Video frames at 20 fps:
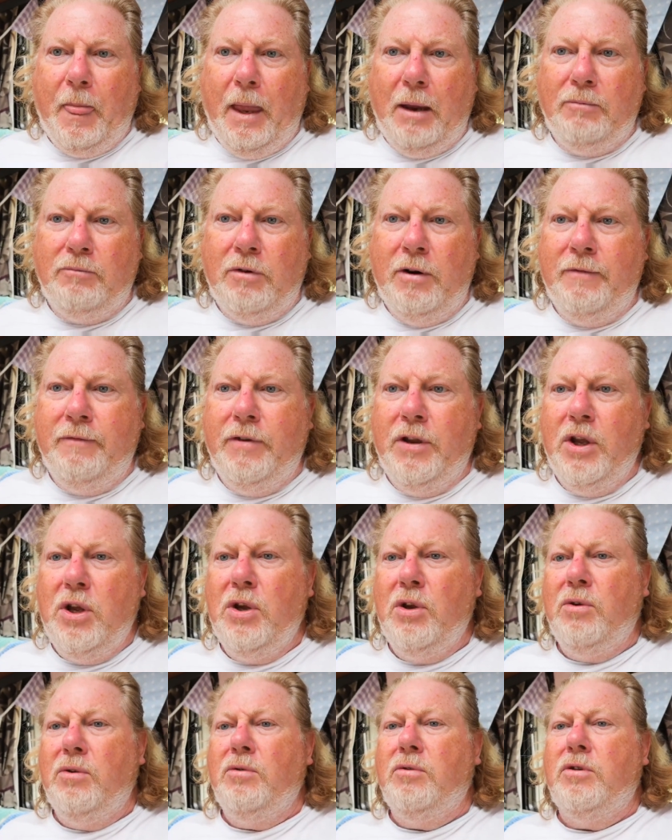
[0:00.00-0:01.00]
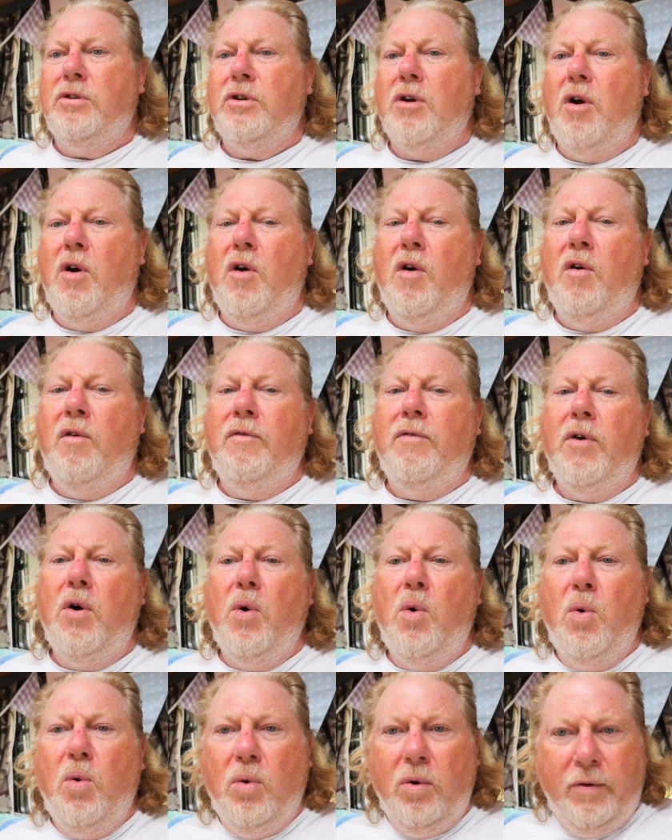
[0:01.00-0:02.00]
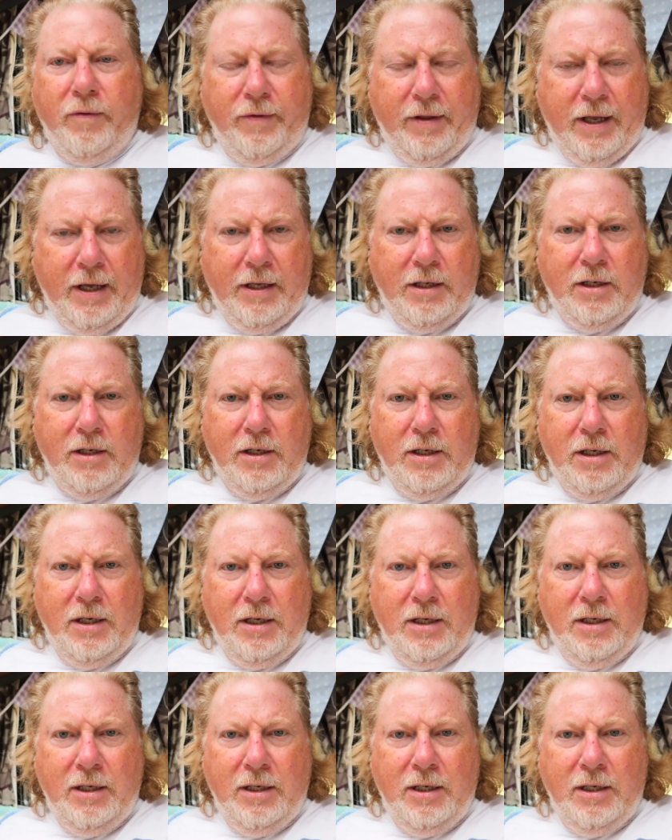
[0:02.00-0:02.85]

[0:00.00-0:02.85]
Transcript: reviews of all of this,